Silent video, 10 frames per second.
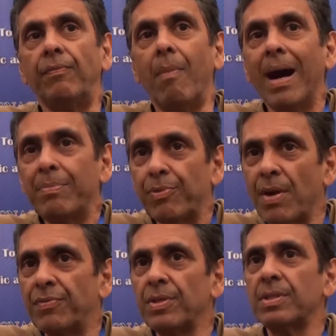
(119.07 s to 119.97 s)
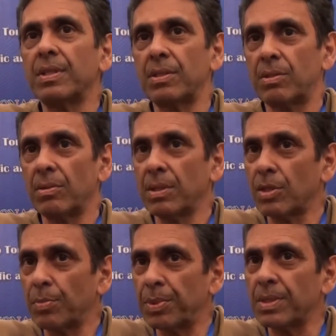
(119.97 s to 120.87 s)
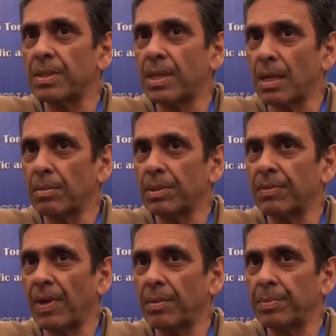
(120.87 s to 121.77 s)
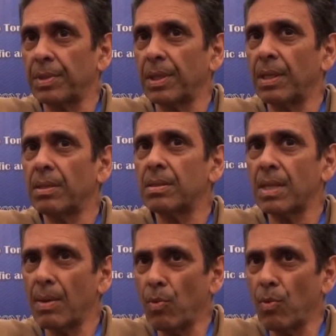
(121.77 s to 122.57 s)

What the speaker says: My preference is to interpret sustainable development in the same